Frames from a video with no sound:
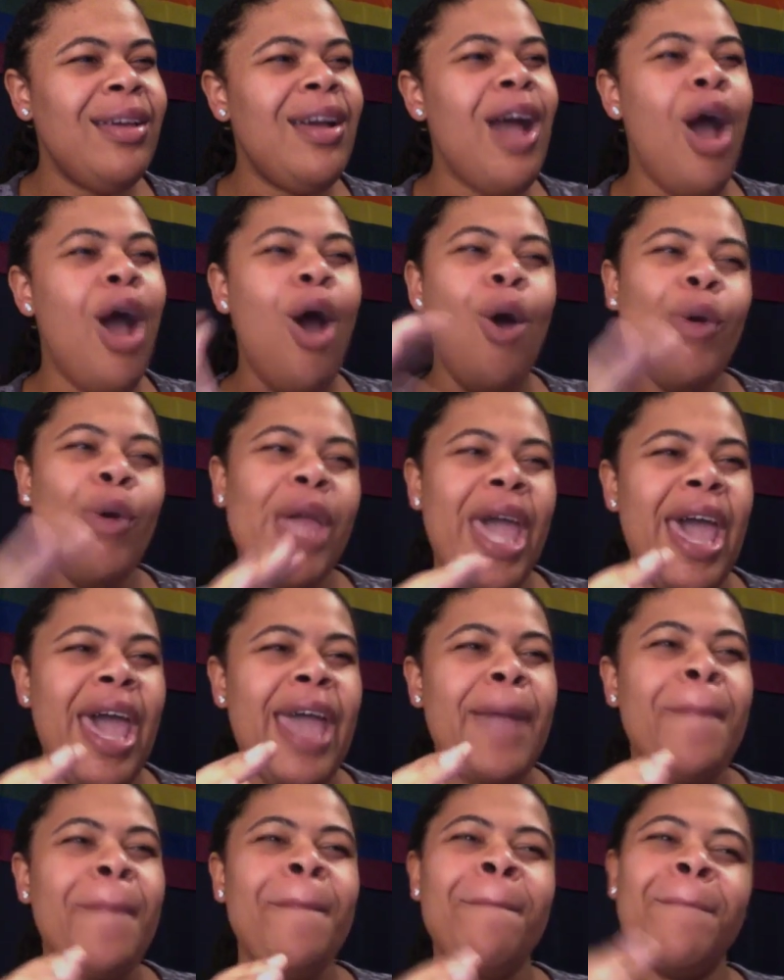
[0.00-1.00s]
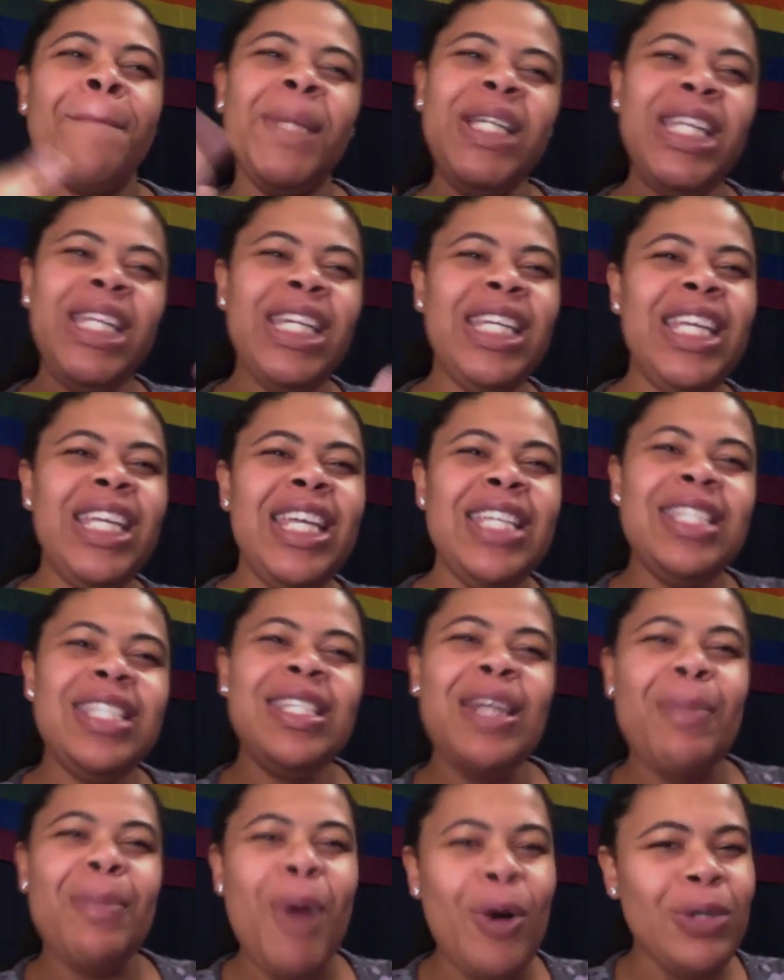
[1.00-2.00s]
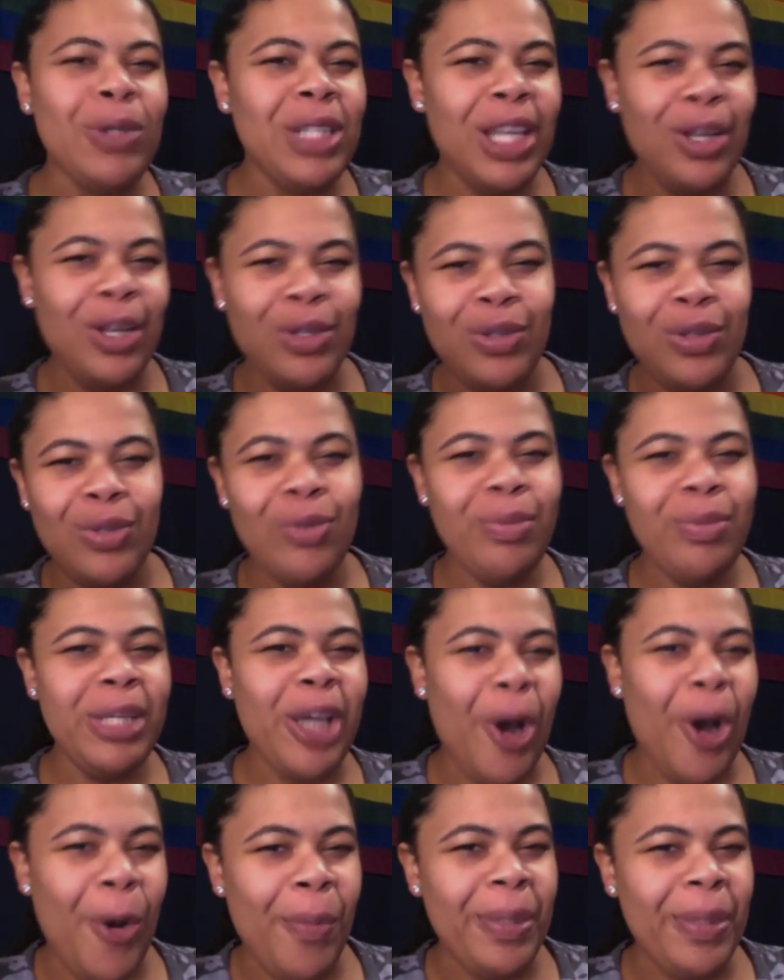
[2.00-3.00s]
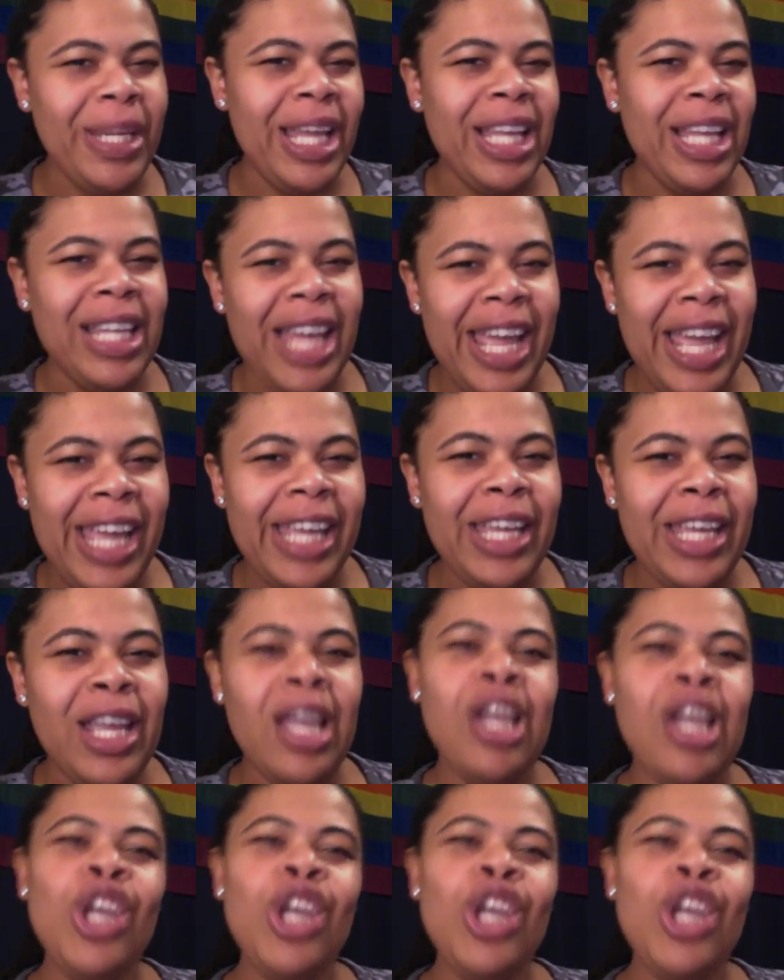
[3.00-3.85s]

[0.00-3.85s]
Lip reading: okay. But then again, some hotels do be open that late.